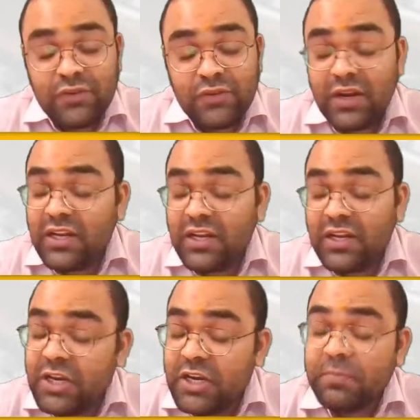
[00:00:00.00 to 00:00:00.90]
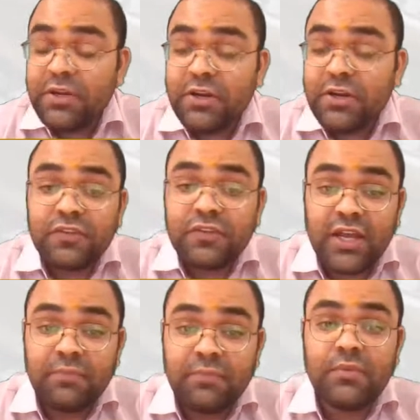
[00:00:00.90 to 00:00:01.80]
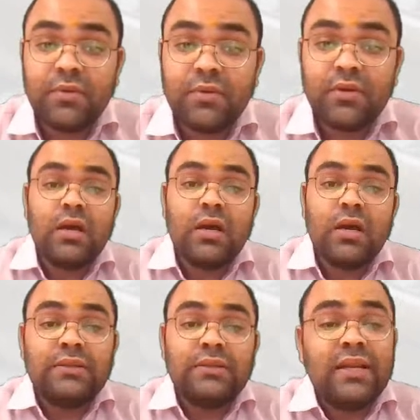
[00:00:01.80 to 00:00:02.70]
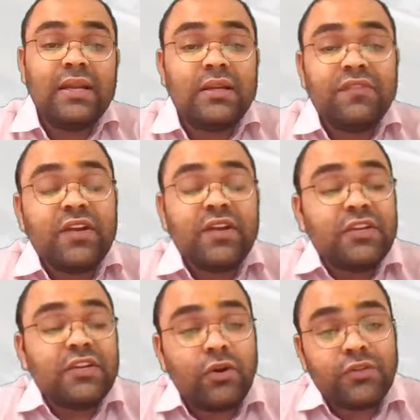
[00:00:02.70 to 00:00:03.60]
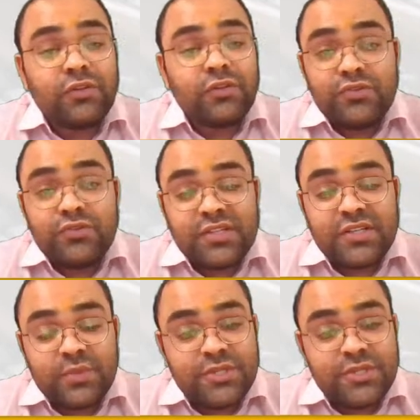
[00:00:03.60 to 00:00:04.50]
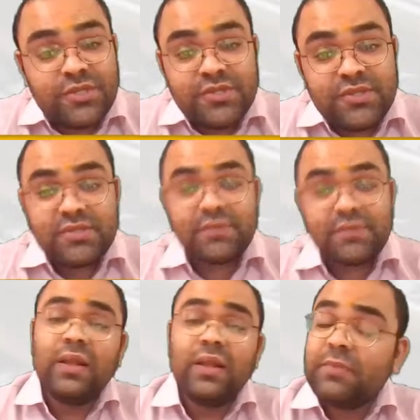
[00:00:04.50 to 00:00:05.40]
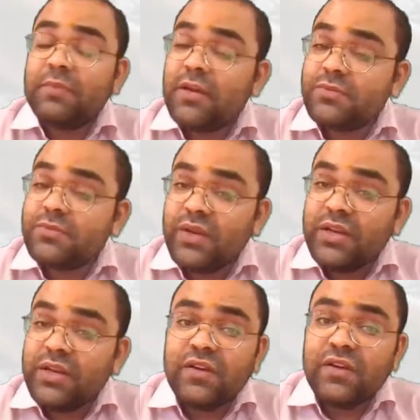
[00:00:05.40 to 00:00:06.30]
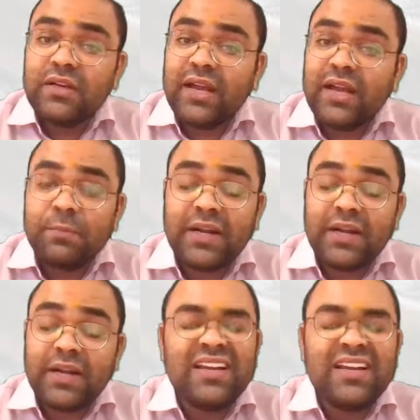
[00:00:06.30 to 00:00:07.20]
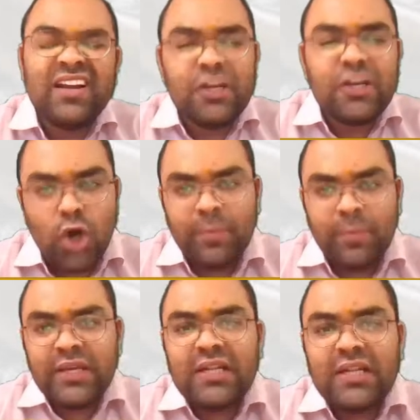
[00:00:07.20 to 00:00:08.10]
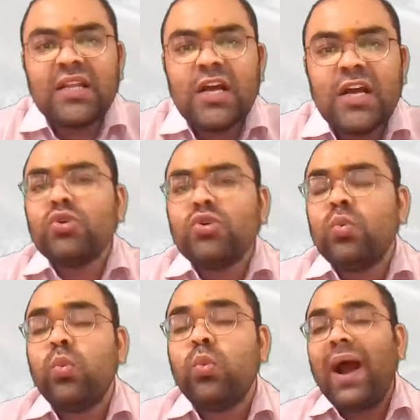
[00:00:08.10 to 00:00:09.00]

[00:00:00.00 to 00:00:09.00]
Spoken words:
in a very limited period of time, then difficulty for the future conversions, well, it becomes very difficult and practically uneconomical to